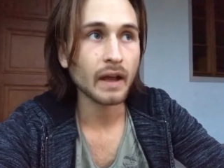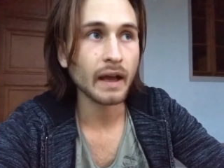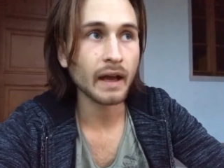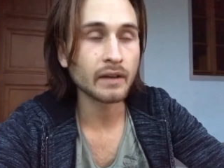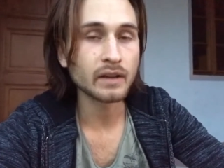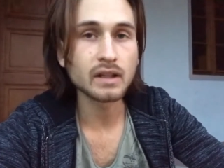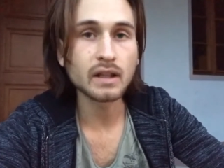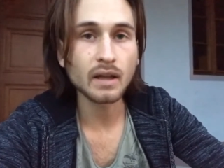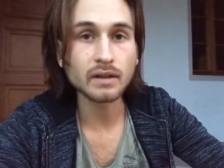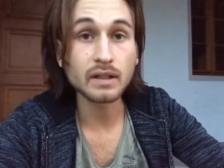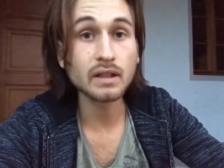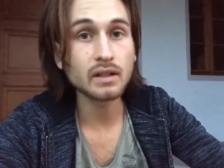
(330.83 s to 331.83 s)
and
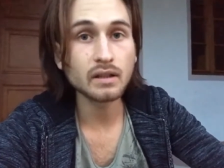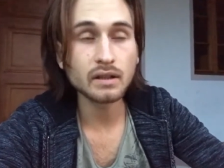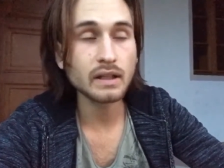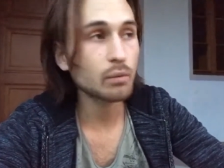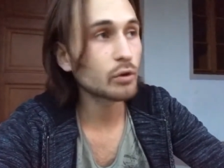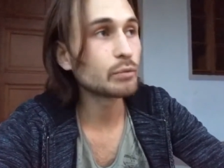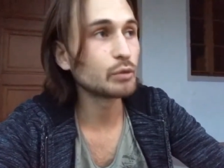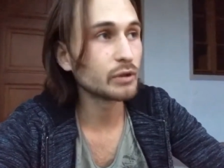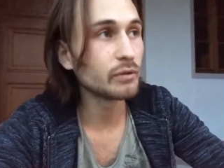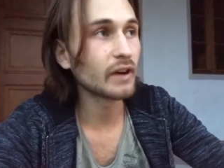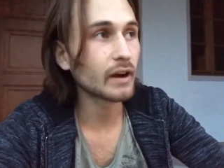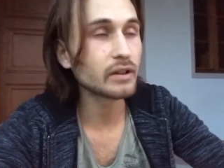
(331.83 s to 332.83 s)
that that will be
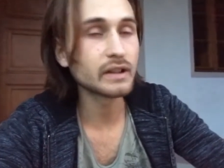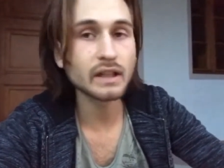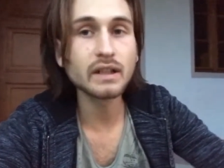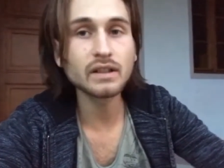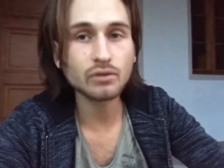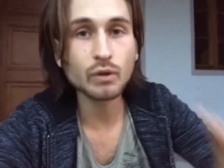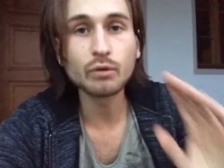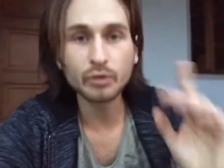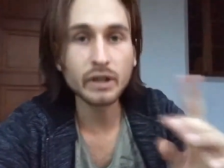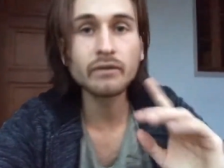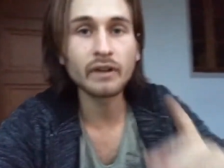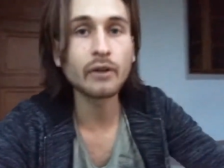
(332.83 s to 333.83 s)
very this will
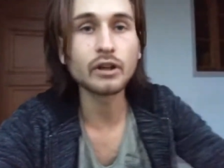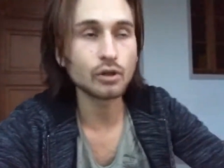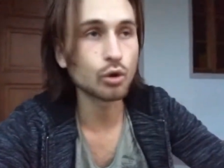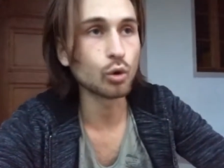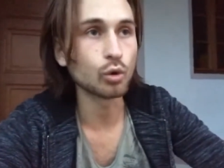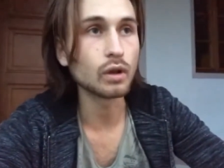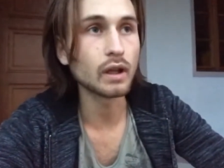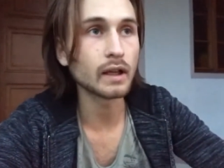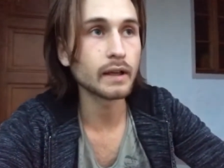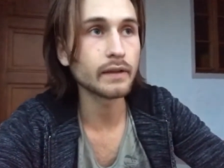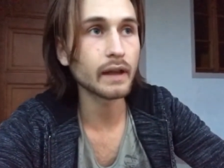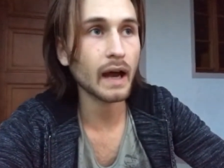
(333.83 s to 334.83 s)
be very cool
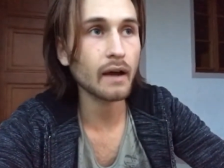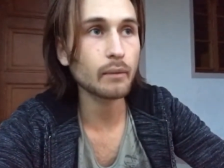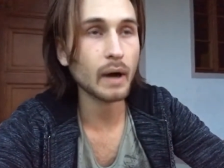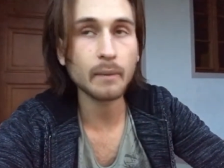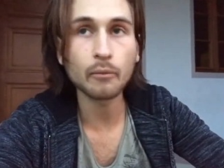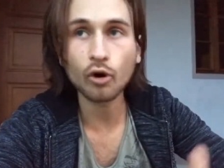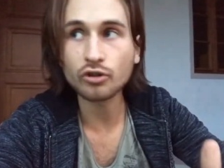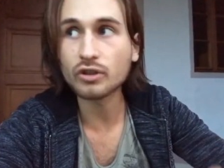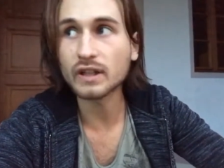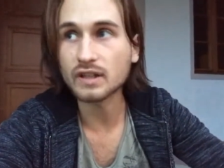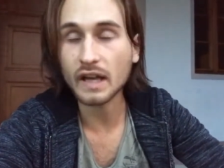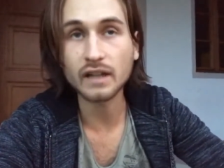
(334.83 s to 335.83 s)
and I'm, I'm
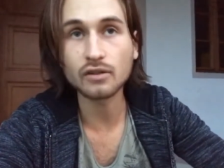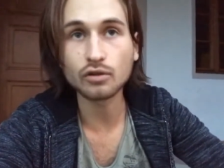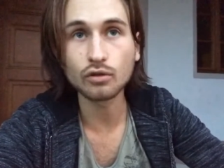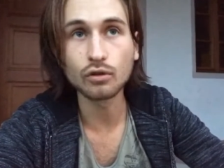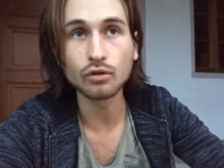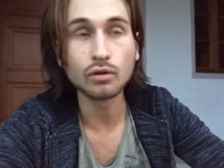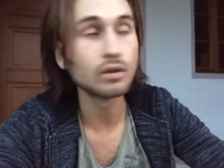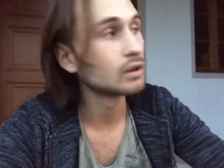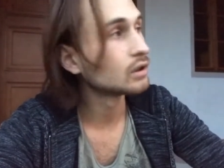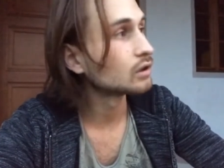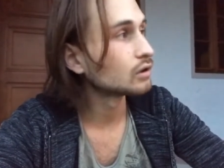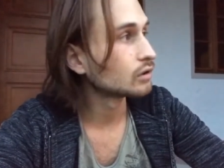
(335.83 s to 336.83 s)
also excited to
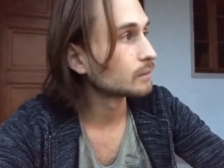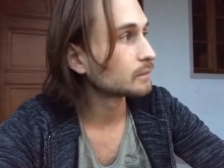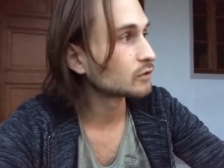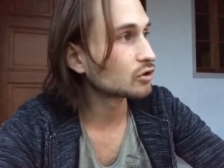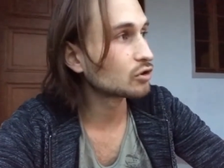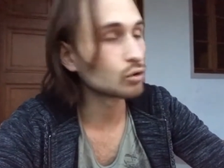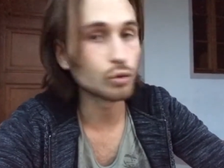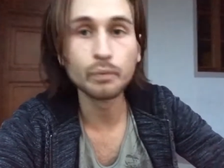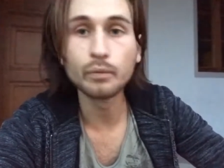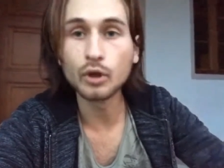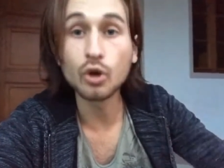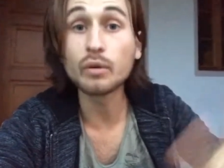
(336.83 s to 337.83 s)
to
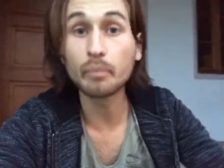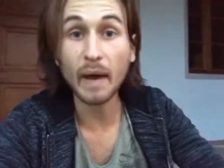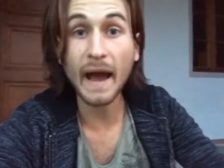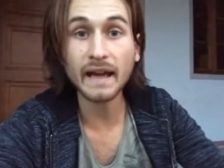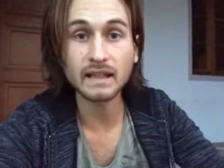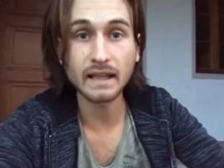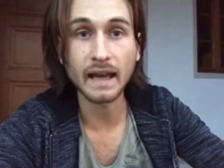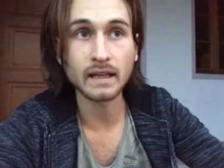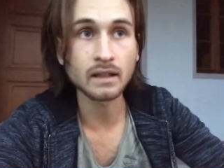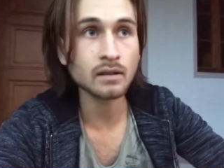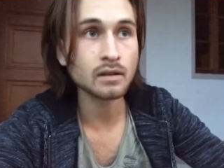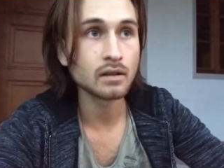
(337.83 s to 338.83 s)
look back then
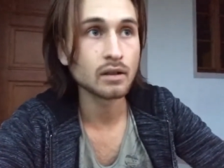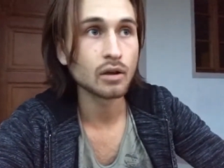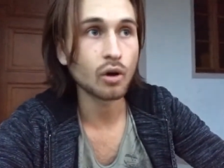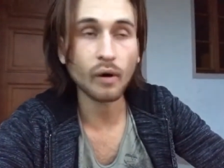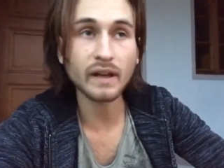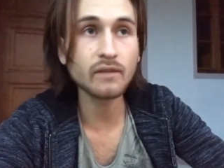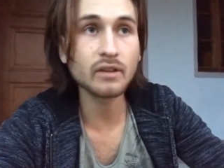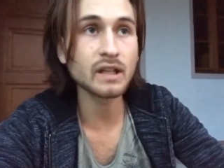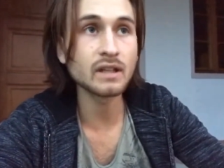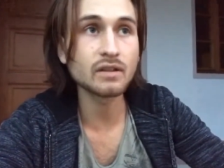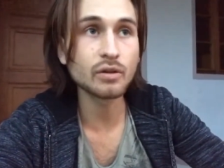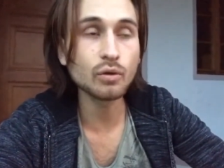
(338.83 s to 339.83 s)
or even
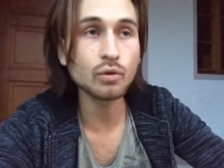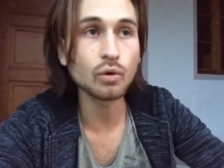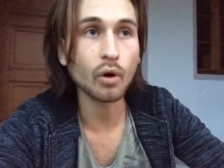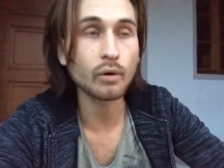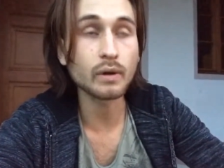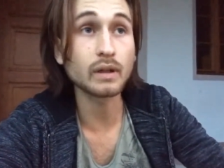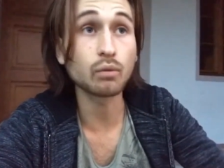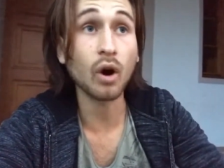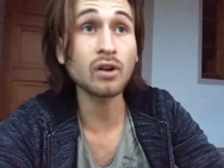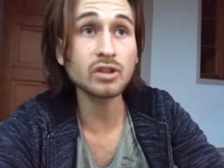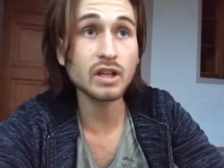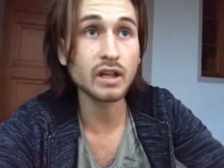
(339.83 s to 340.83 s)
in two or
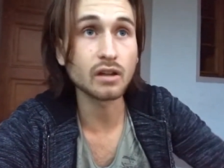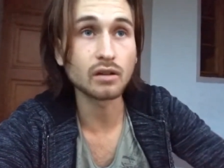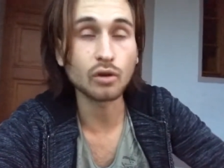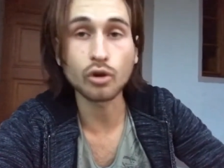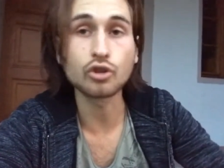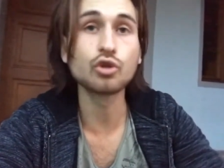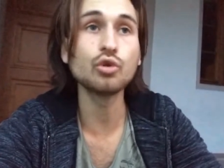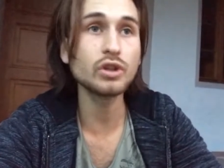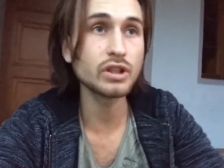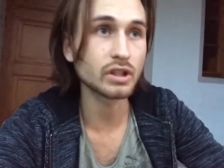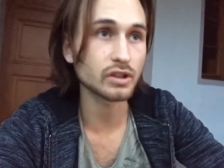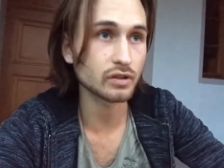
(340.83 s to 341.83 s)
one year or two
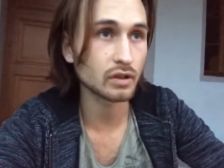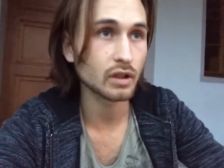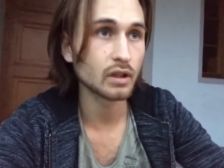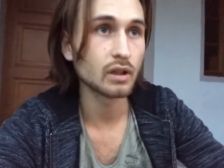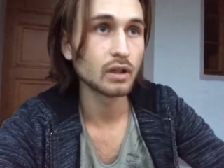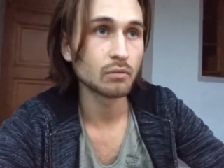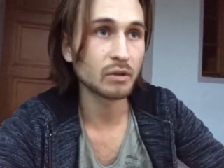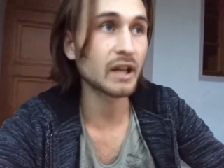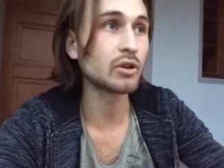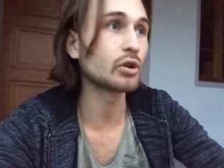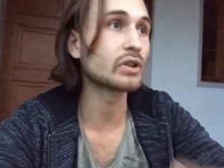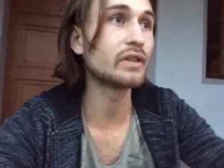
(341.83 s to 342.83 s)
years when I
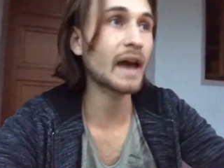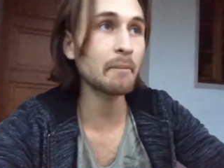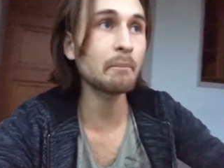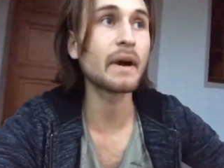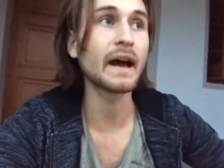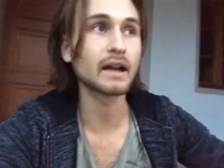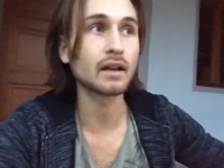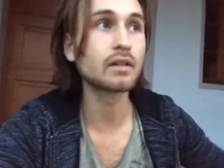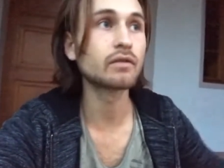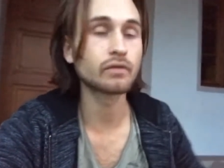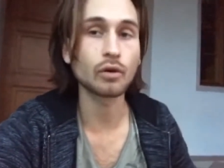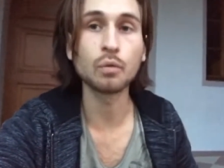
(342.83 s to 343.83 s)
look then back
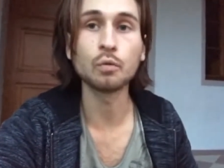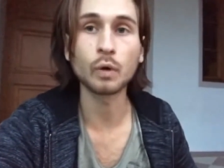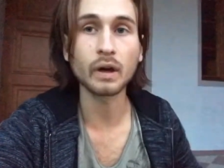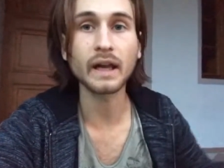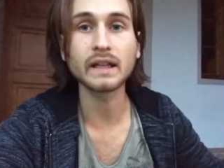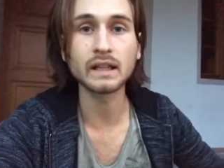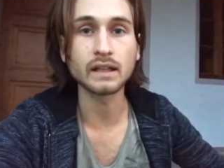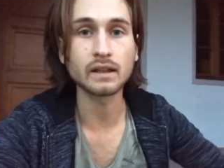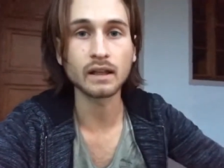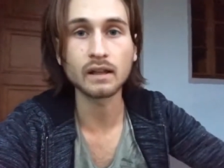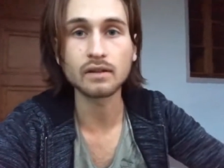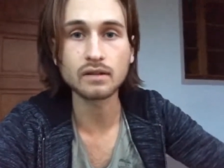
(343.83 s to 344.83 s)
from what I did
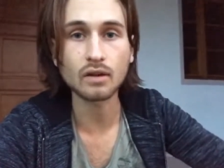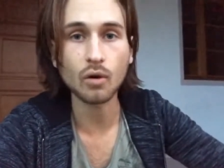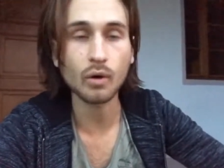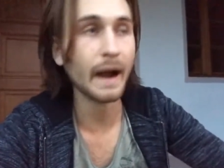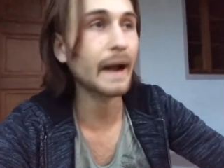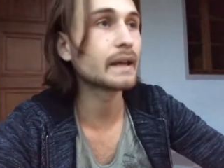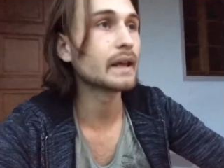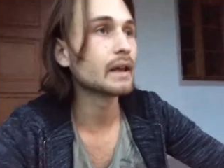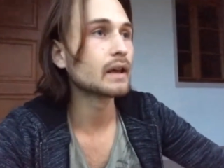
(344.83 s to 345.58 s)
and so I